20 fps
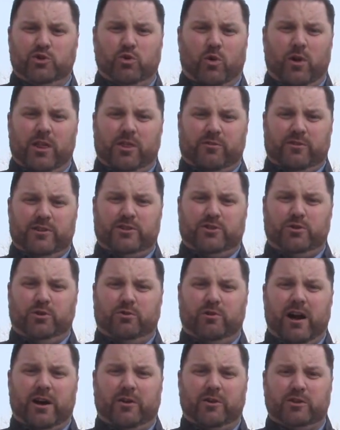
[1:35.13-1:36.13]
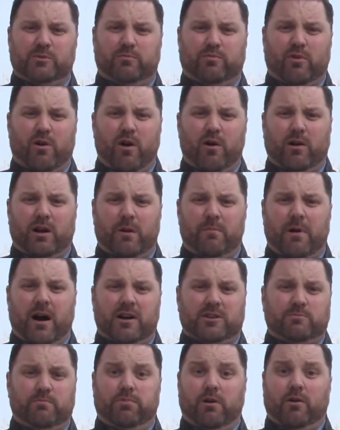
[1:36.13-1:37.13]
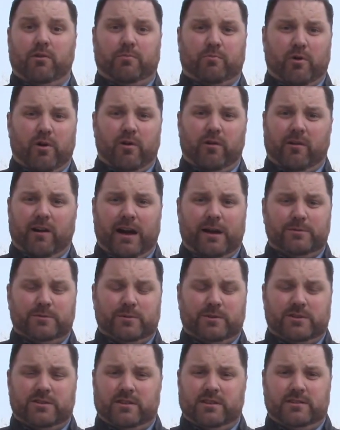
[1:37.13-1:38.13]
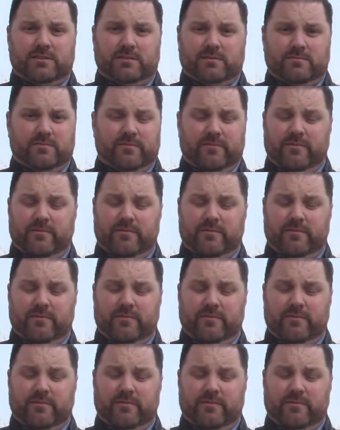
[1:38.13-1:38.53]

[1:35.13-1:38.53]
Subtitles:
23 school records broke amongst both programs, which is